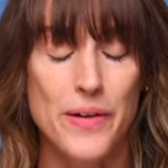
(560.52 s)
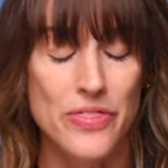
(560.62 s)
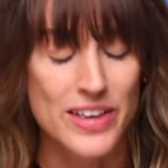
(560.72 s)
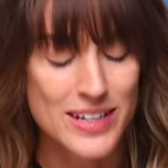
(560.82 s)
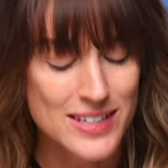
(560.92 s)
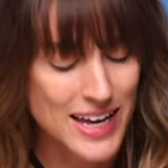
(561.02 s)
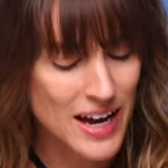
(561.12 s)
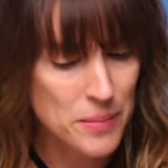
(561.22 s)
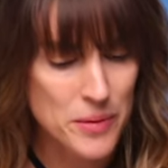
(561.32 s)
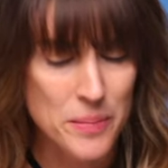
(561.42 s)
But this
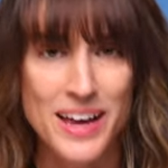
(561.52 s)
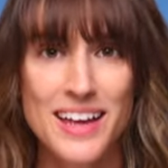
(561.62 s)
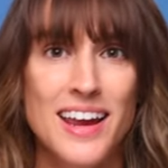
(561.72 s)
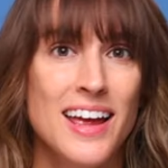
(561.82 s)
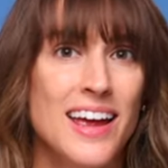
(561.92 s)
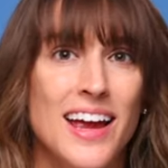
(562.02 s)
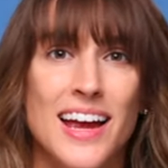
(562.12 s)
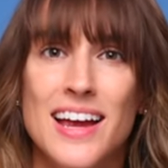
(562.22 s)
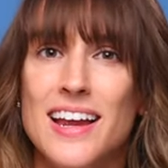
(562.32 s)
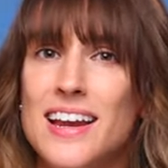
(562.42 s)
camera, man,
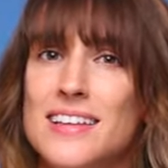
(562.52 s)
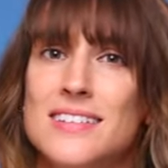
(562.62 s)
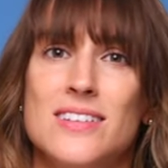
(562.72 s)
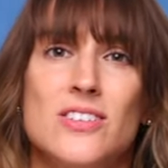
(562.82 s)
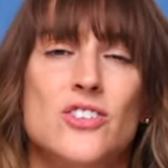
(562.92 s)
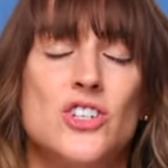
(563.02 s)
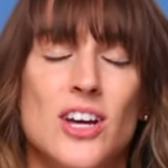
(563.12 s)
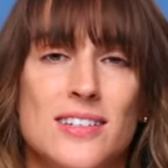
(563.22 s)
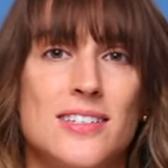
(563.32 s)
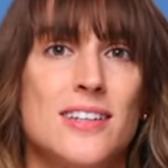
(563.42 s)
It is
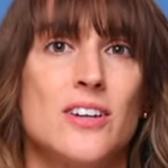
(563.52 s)
just